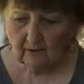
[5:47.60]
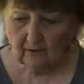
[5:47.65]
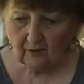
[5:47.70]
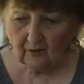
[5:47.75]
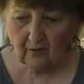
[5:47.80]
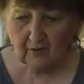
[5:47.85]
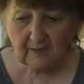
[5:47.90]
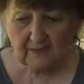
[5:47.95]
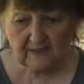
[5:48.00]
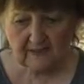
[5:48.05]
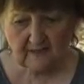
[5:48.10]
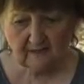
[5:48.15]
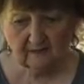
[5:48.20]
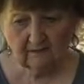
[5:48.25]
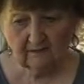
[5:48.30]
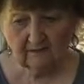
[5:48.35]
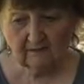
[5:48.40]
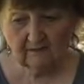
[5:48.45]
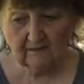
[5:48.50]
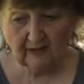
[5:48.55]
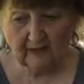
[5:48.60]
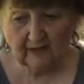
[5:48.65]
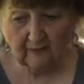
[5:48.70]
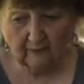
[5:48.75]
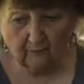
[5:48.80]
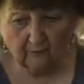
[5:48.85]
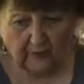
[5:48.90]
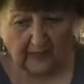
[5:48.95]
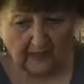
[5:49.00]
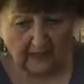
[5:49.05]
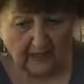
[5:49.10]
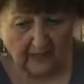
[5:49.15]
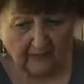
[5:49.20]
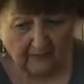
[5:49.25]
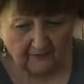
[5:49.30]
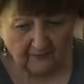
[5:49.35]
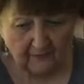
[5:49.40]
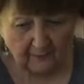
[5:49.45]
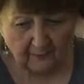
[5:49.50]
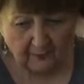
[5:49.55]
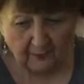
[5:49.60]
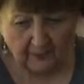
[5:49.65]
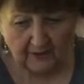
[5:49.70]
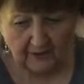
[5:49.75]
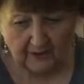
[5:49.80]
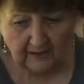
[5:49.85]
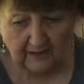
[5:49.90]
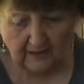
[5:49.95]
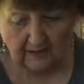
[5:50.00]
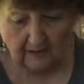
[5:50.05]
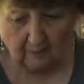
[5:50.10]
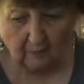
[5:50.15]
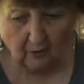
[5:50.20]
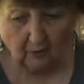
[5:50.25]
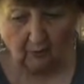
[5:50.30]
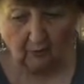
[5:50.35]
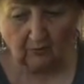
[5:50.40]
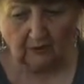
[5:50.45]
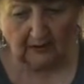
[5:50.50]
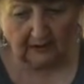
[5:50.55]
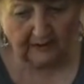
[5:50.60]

herbs that we have to put in the bowl